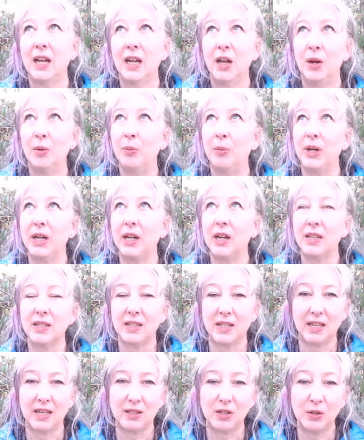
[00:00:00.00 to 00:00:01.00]
Because
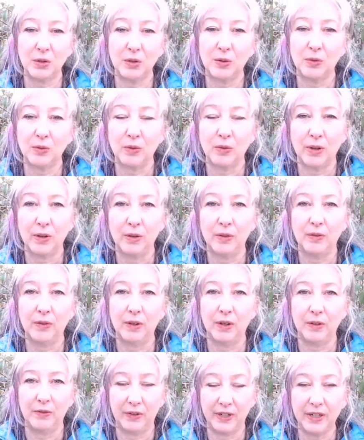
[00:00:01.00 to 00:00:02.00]
that's a
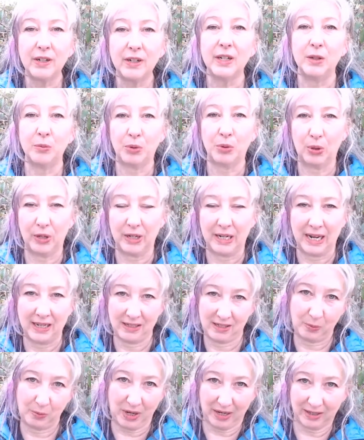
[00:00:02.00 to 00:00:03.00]
very important
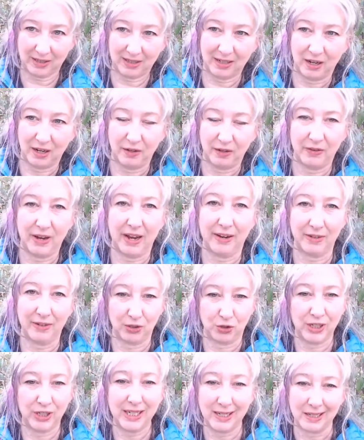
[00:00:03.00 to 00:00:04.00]
aspect of having
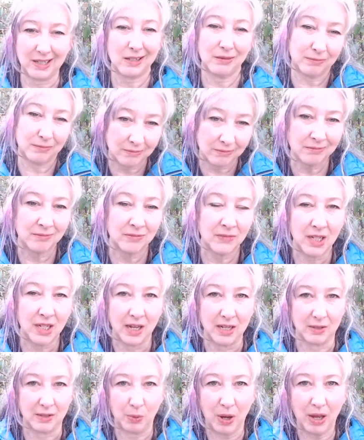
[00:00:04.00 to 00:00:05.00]
trees
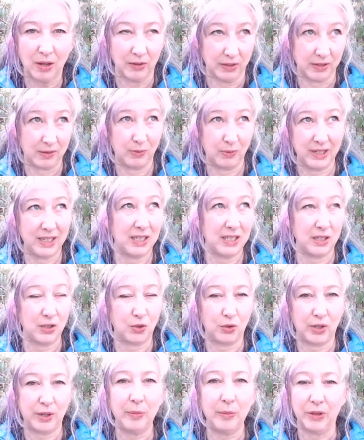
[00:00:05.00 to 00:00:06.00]
as well, as we need to
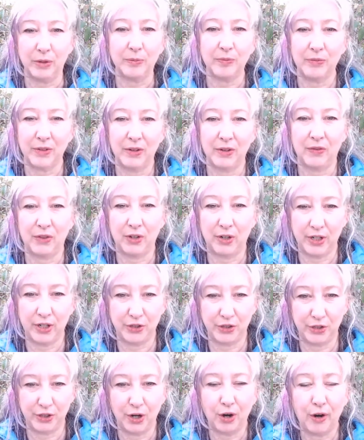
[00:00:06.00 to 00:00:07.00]
trim them if they're in your
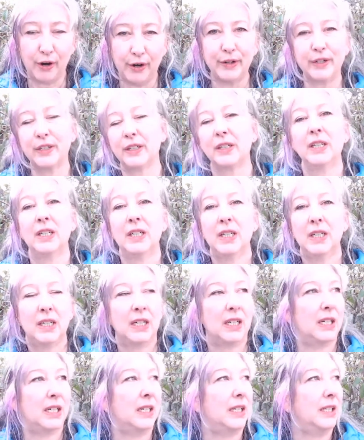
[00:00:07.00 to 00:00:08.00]
yard.
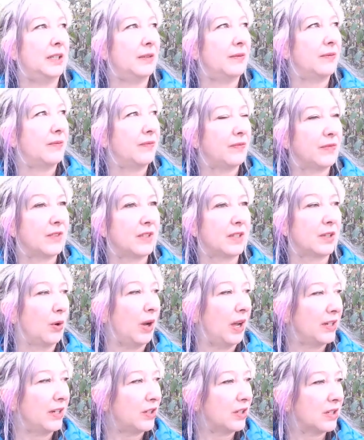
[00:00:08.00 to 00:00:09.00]
So I
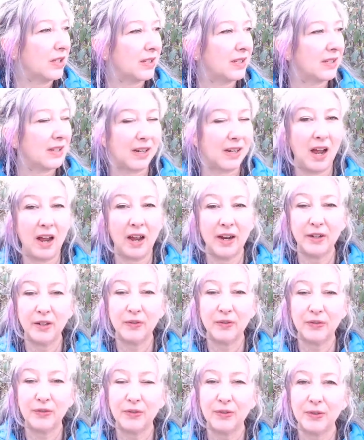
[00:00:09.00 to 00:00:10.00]
just kind of
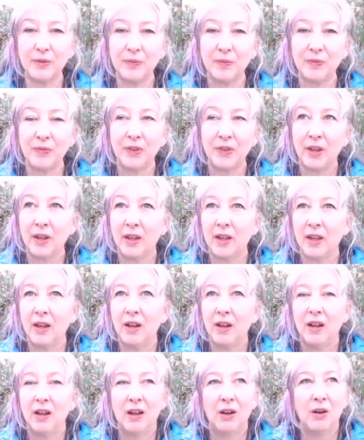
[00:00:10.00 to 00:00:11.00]

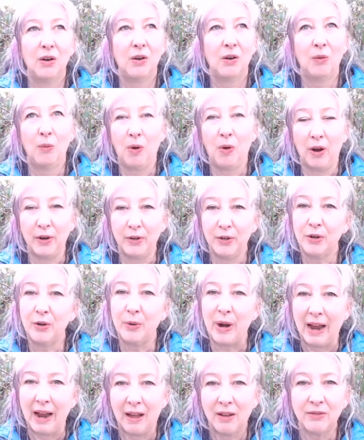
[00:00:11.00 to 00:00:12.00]
wander
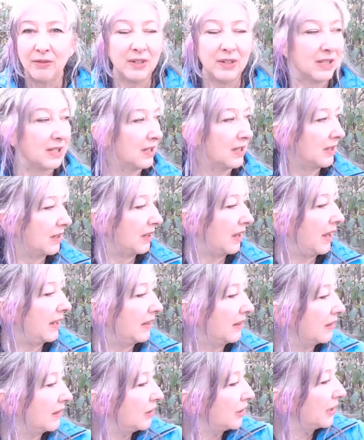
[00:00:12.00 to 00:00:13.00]
around
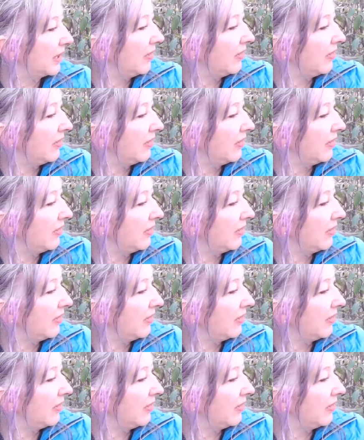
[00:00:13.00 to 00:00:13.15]
and look at